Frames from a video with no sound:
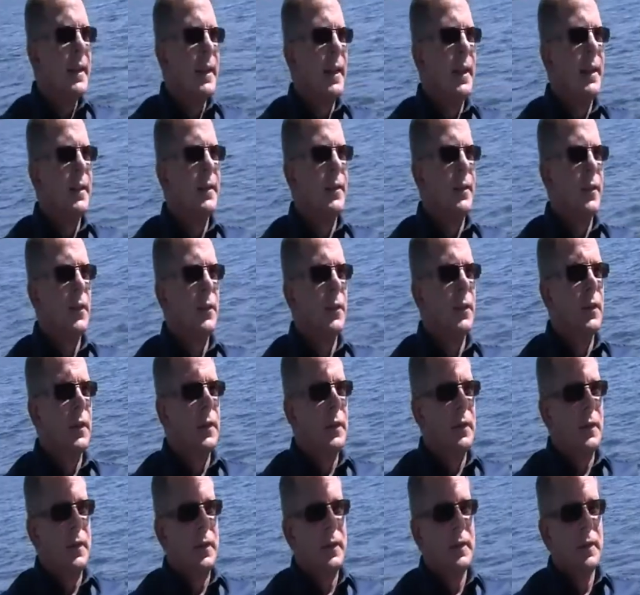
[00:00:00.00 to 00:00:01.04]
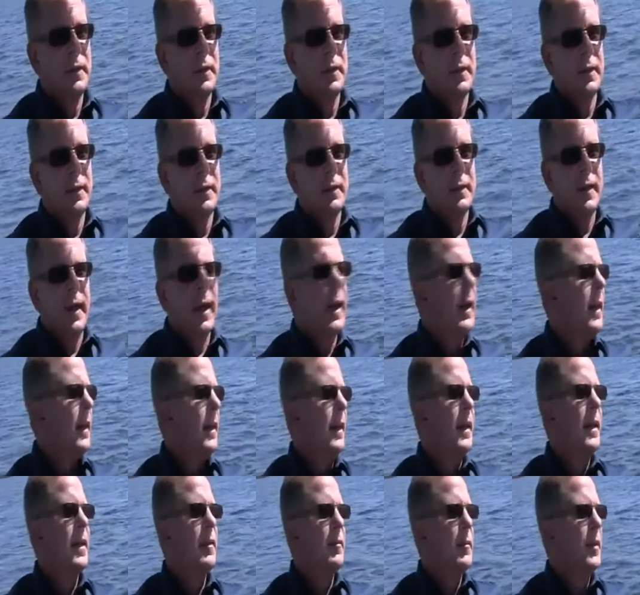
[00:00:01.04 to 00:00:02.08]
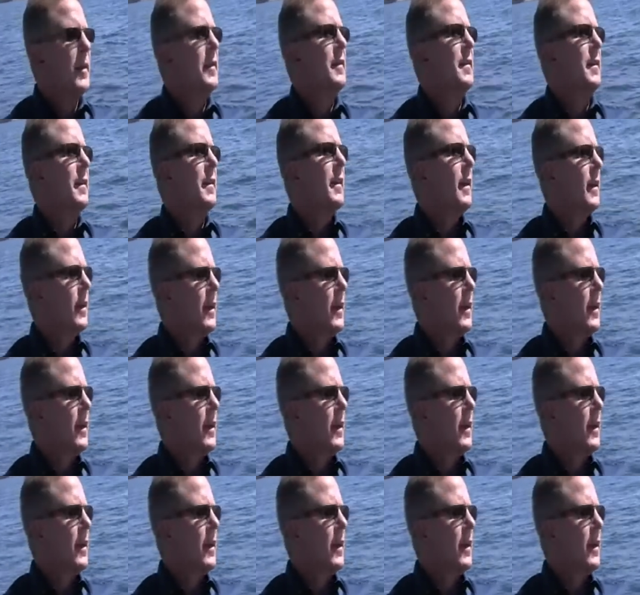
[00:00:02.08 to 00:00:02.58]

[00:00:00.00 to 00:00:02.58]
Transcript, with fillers: What and do you like for Egyptian? Egyptian I like food? meze.